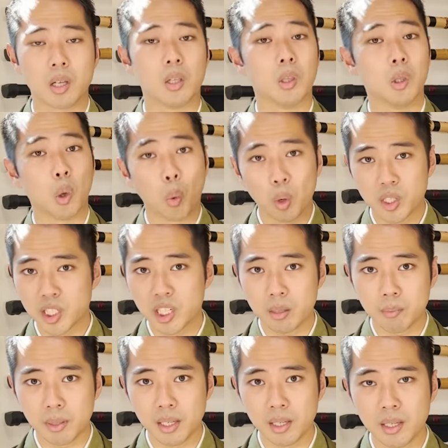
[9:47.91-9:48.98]
lower
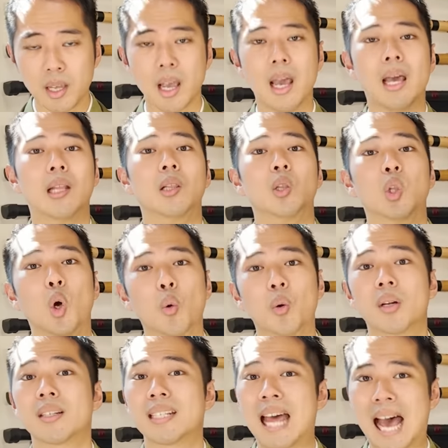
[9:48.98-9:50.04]
GDP, and
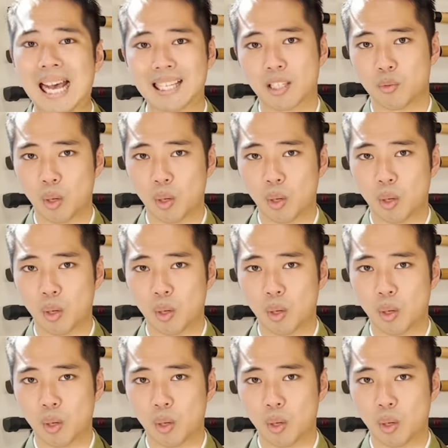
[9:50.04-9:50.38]
lower tax